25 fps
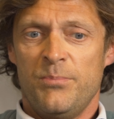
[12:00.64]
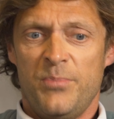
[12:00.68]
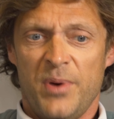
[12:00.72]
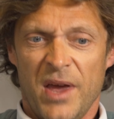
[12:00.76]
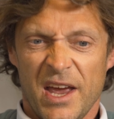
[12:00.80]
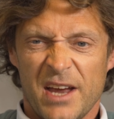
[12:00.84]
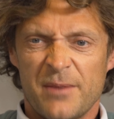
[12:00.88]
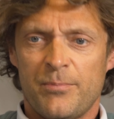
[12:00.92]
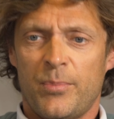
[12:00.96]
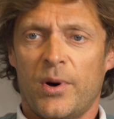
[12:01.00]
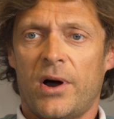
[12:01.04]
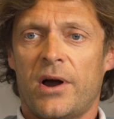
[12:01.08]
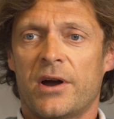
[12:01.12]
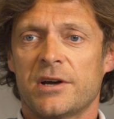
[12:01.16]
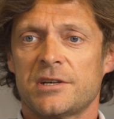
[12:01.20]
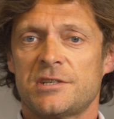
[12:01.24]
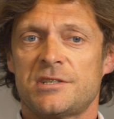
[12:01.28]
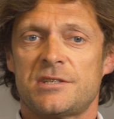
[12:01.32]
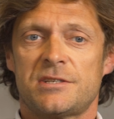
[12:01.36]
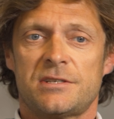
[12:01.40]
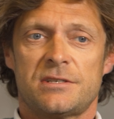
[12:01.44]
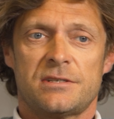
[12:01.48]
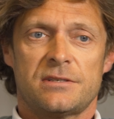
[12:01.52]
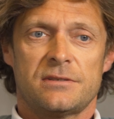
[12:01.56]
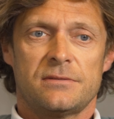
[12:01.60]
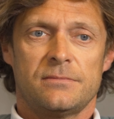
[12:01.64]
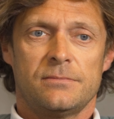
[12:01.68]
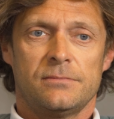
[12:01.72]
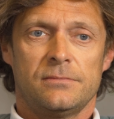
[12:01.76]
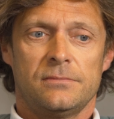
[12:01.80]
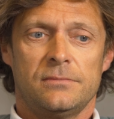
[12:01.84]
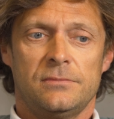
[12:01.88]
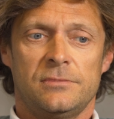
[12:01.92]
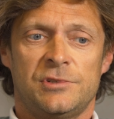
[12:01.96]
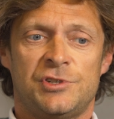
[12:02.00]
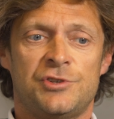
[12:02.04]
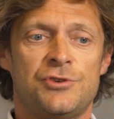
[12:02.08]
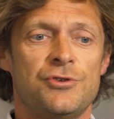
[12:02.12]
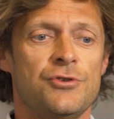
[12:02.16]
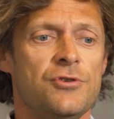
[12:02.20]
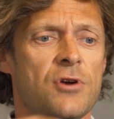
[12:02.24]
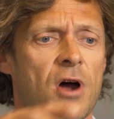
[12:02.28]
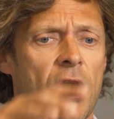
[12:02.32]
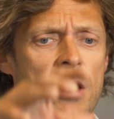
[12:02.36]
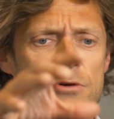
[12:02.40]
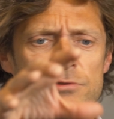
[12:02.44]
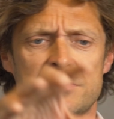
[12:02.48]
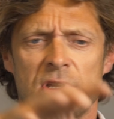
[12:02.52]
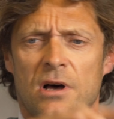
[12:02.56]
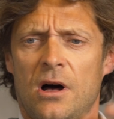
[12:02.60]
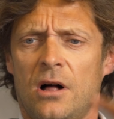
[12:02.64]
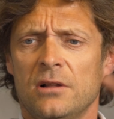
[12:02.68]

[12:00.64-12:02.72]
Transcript: big parts, throughout